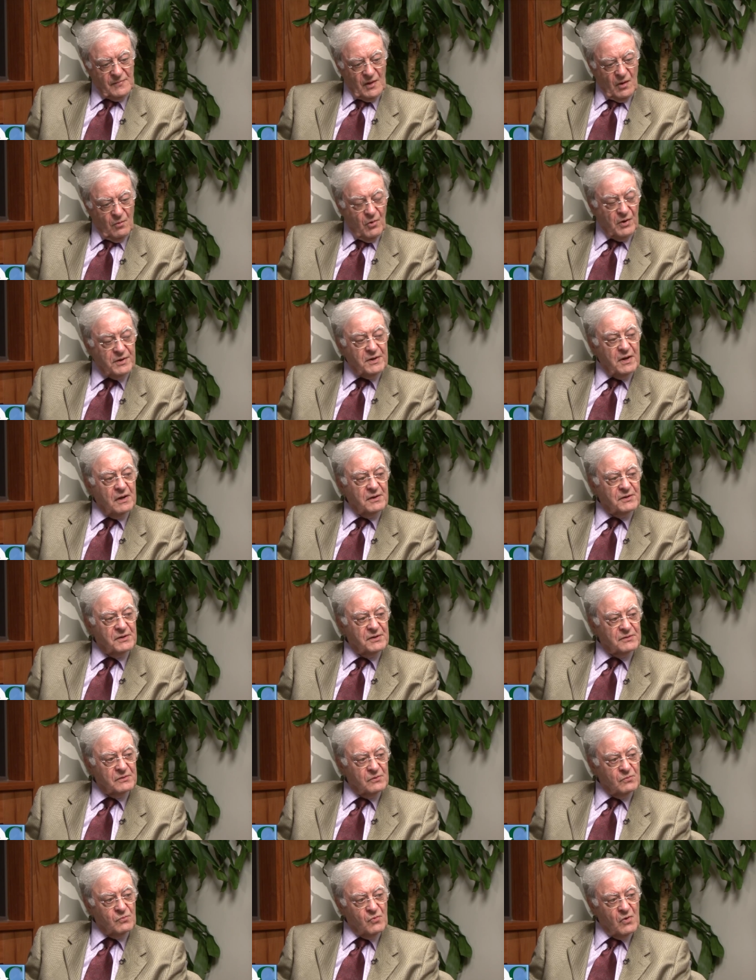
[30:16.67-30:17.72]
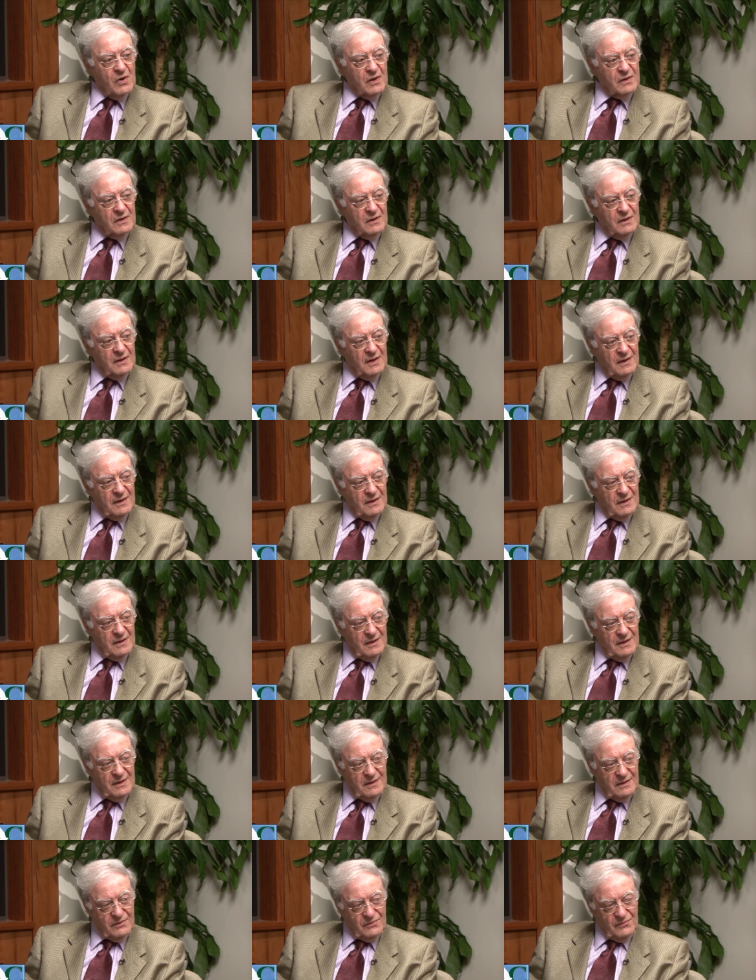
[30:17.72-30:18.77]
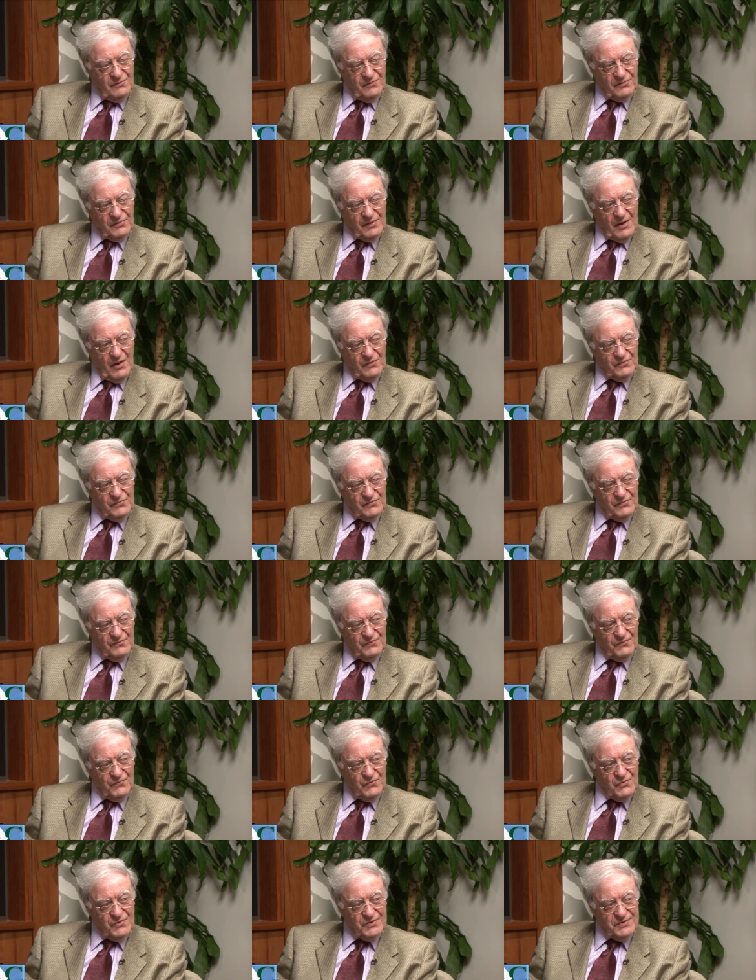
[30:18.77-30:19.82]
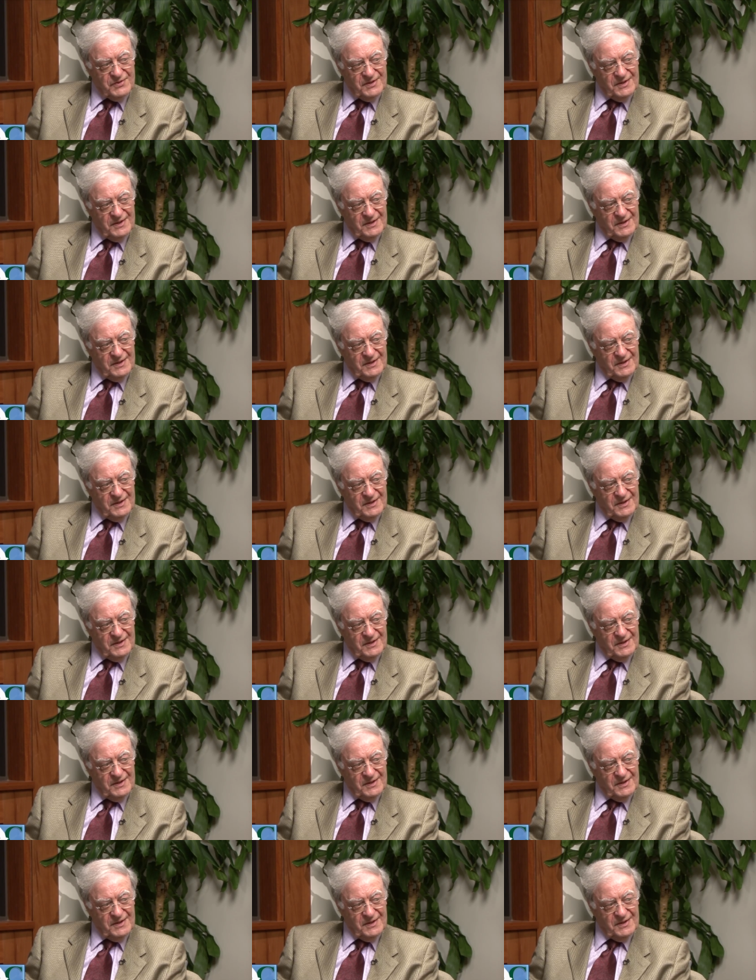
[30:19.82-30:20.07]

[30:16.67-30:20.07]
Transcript: 101 in When do they stop?